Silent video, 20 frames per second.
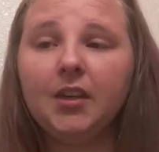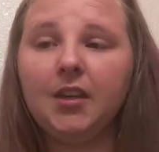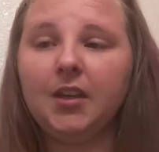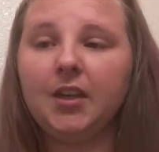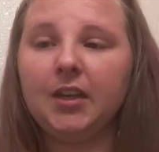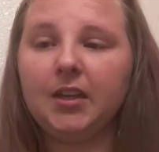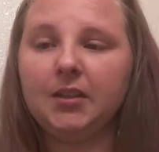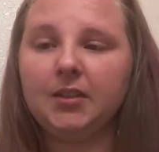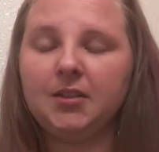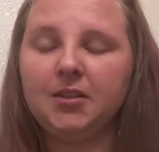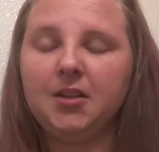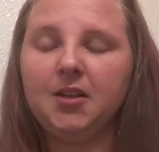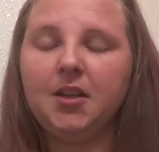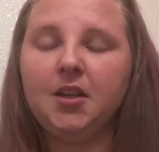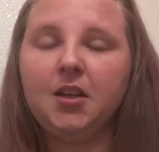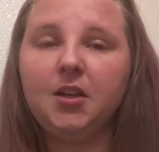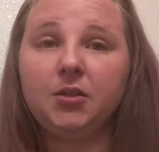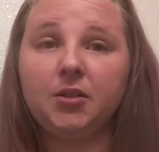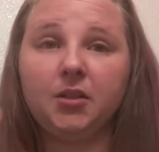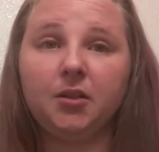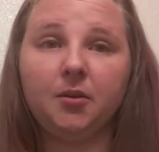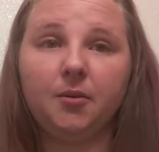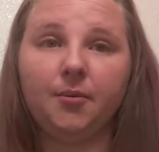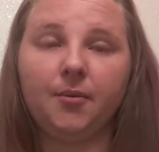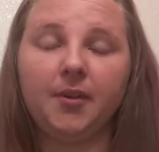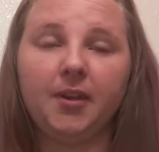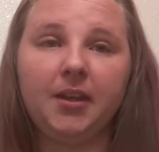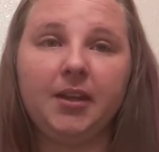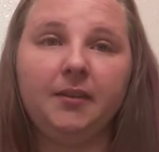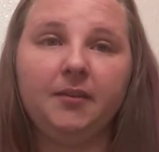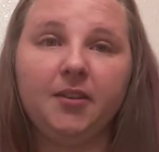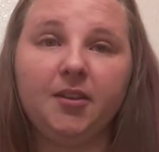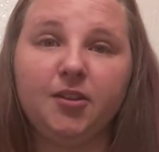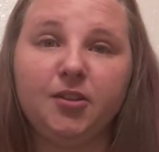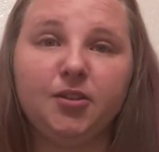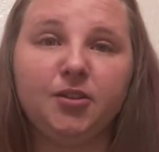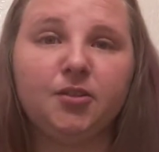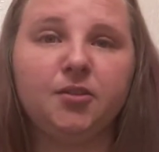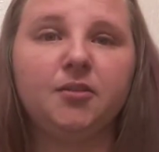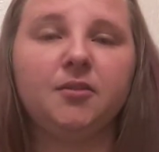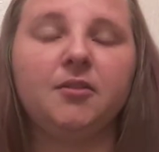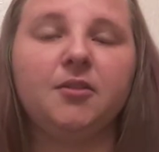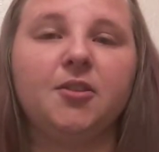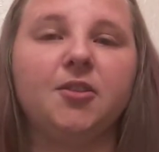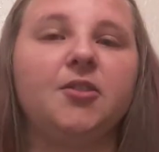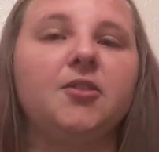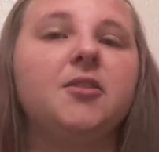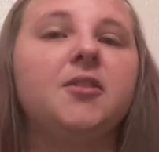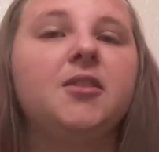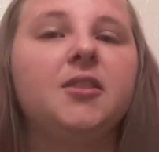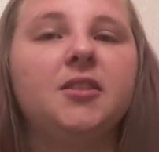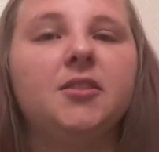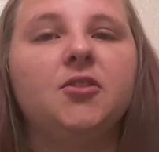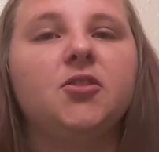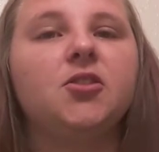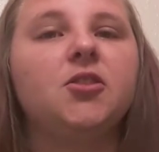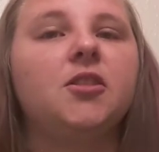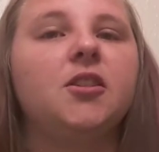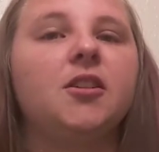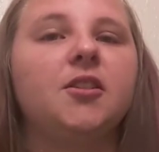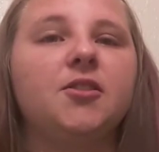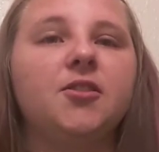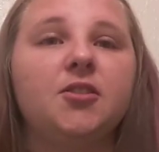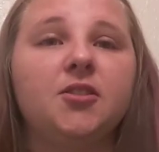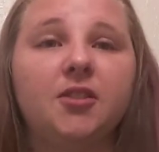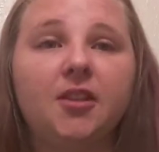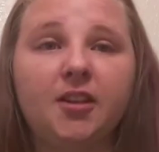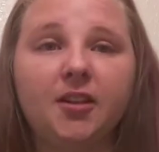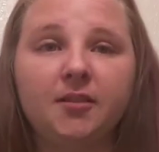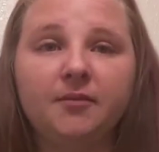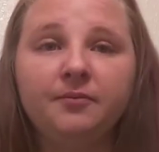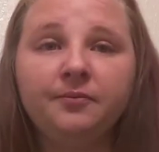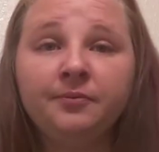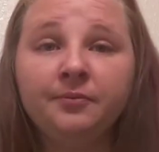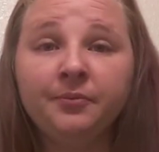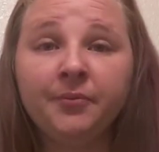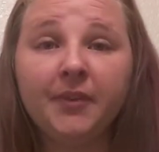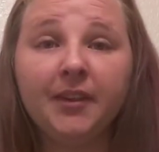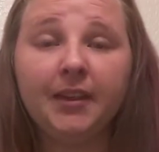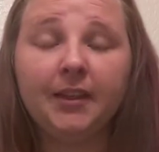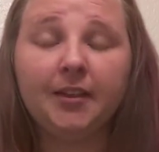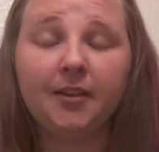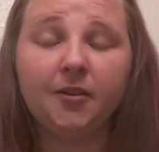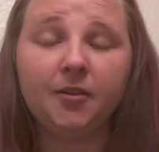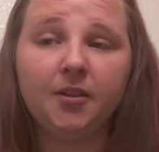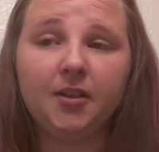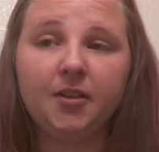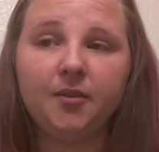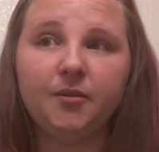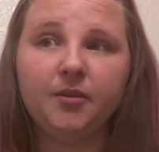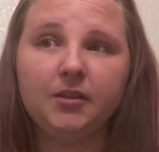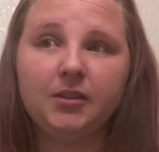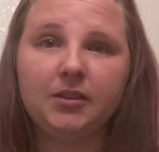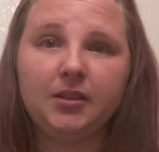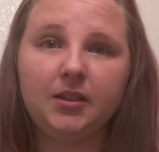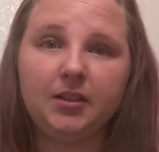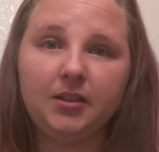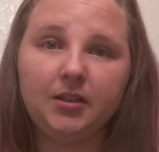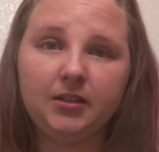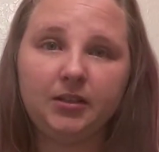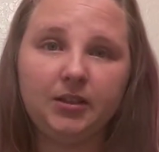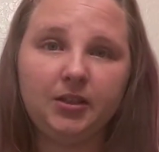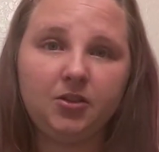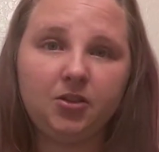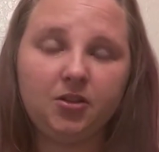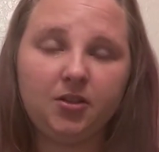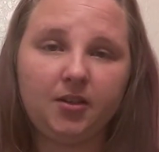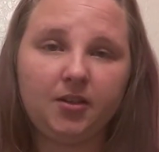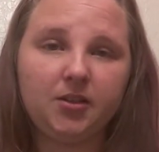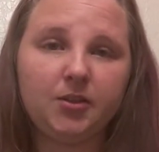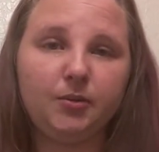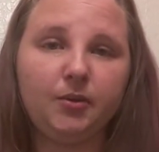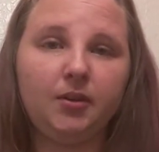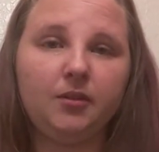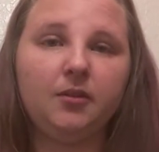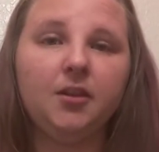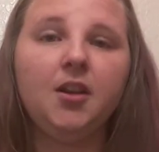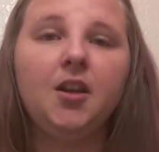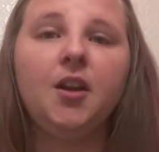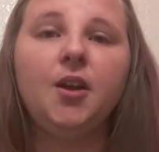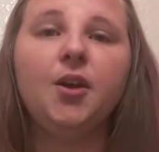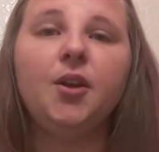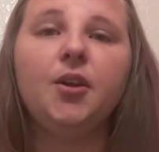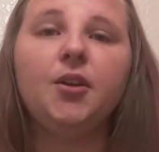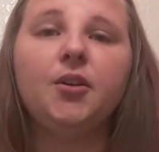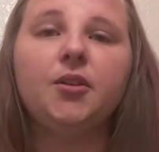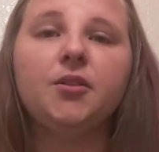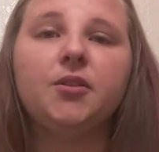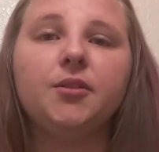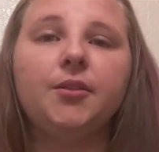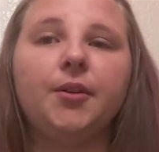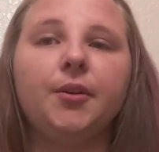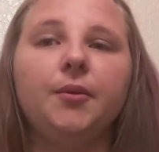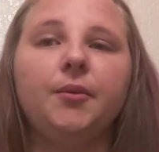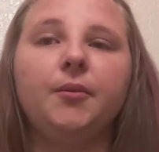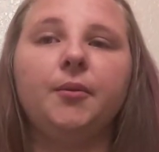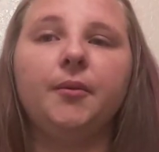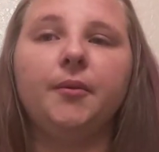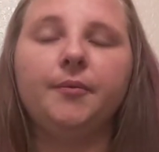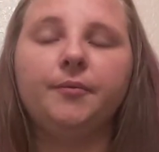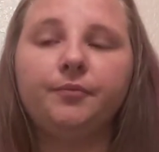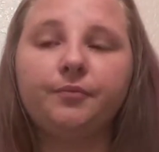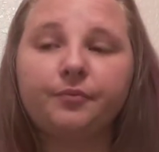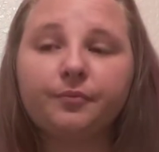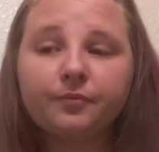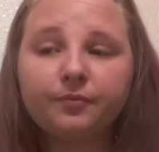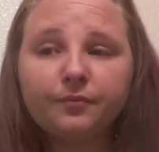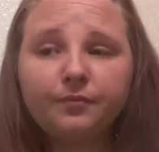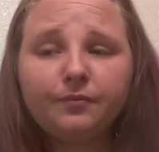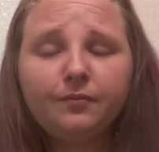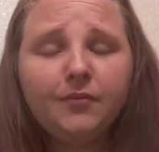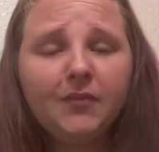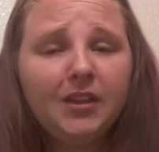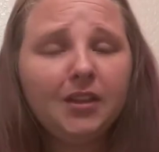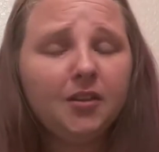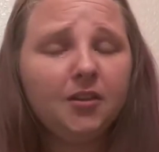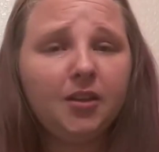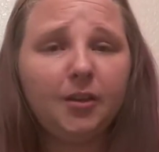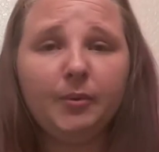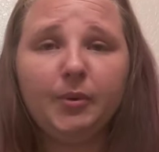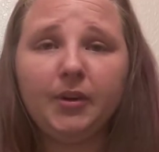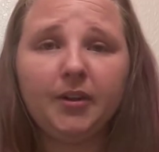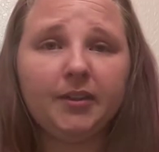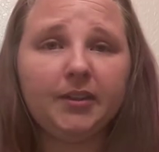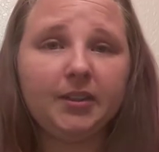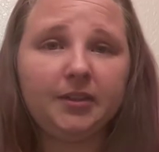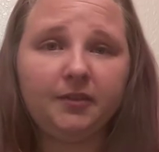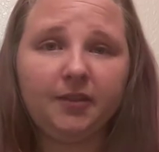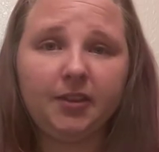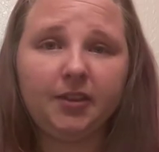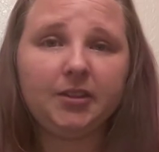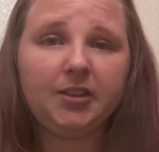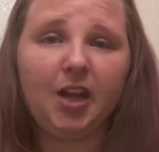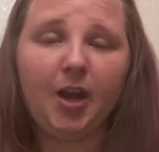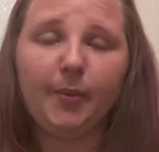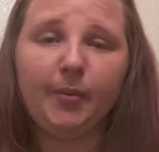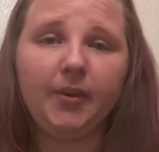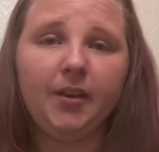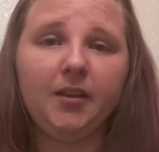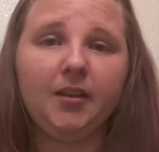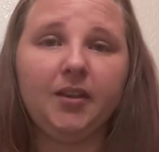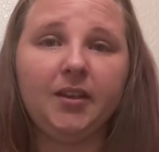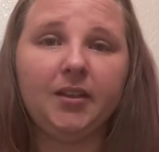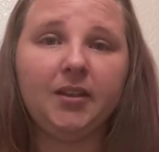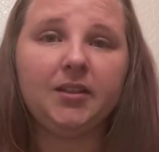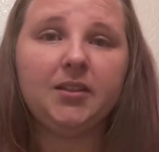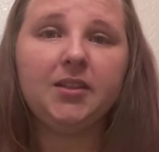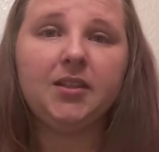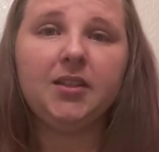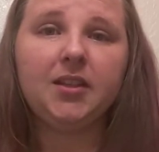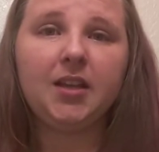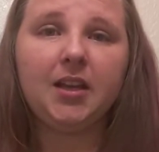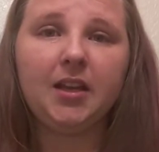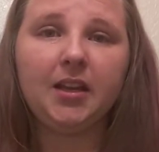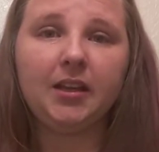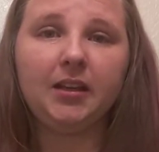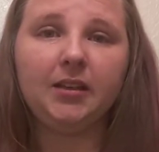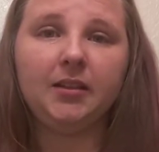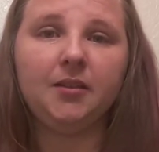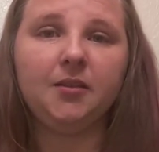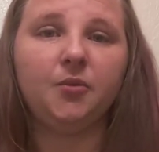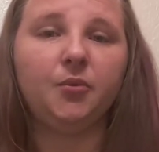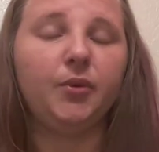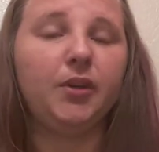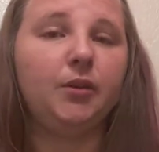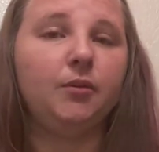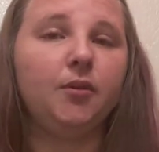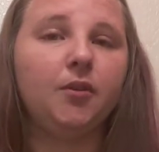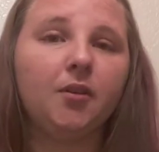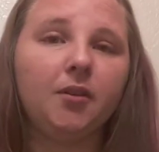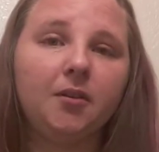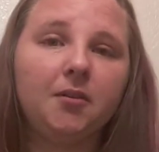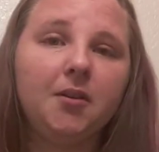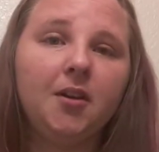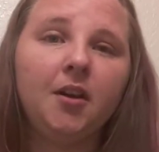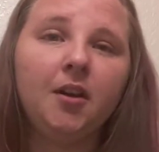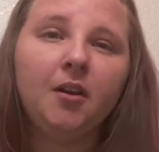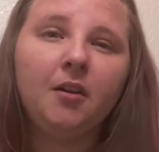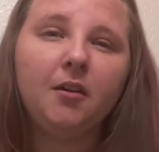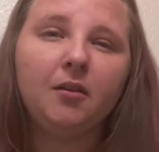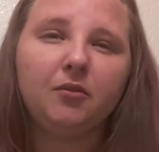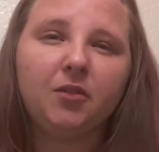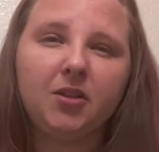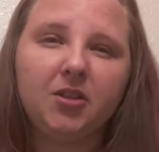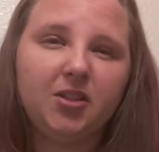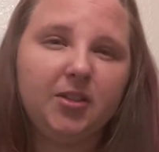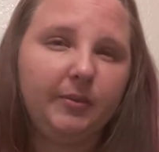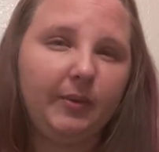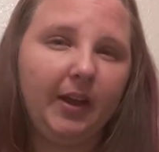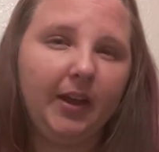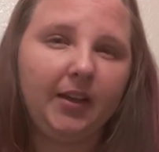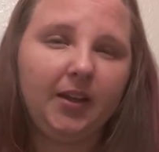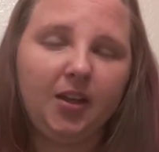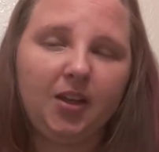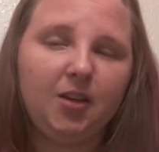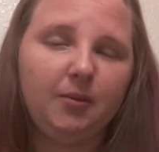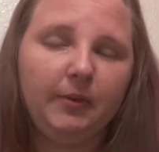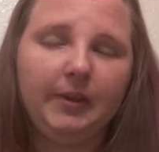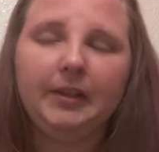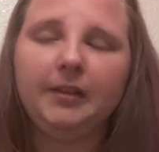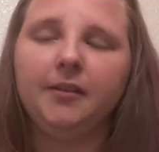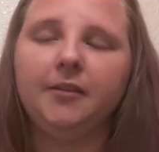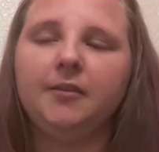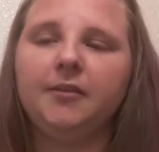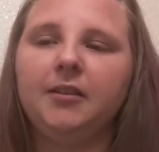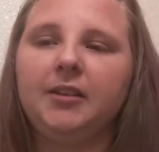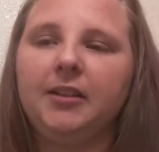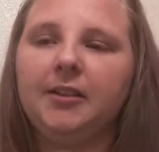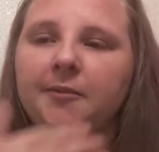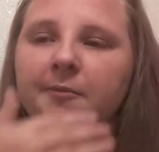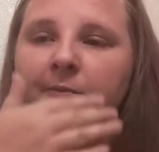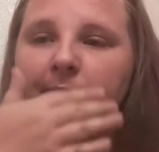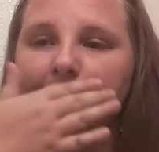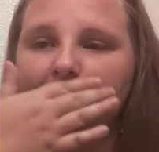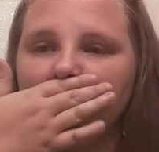And so even the nurse in the triage thought, you know, it was a seizure as well. So they put her at the very top of the list, and we were rushed back immediately.